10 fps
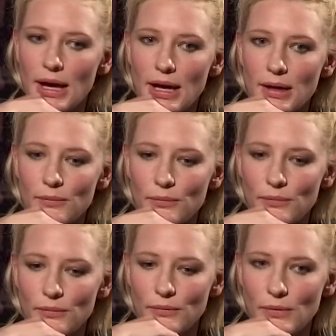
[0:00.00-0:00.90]

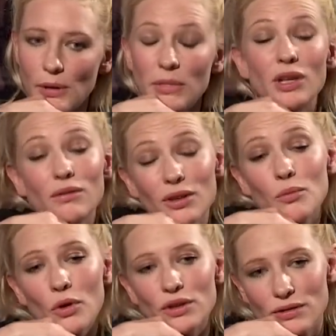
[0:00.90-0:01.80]
Um, I mean,
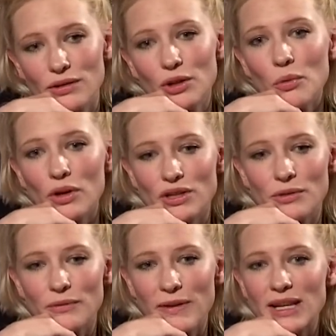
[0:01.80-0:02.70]
you want, you want it
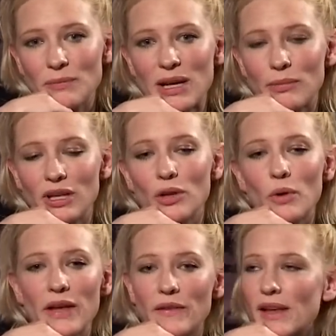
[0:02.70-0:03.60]
to affect people in the
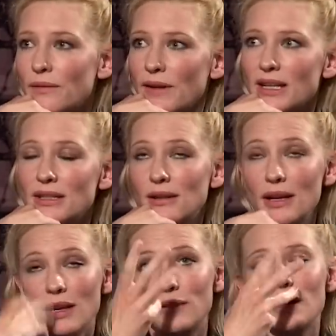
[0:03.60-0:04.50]
way that they affect
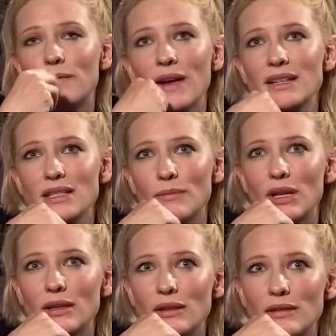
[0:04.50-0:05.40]
it, that affects them,
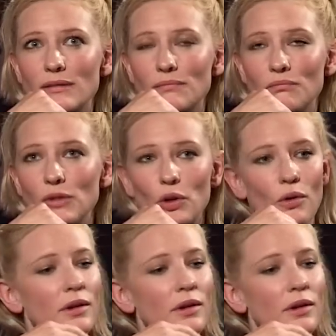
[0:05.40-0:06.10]
and, you know,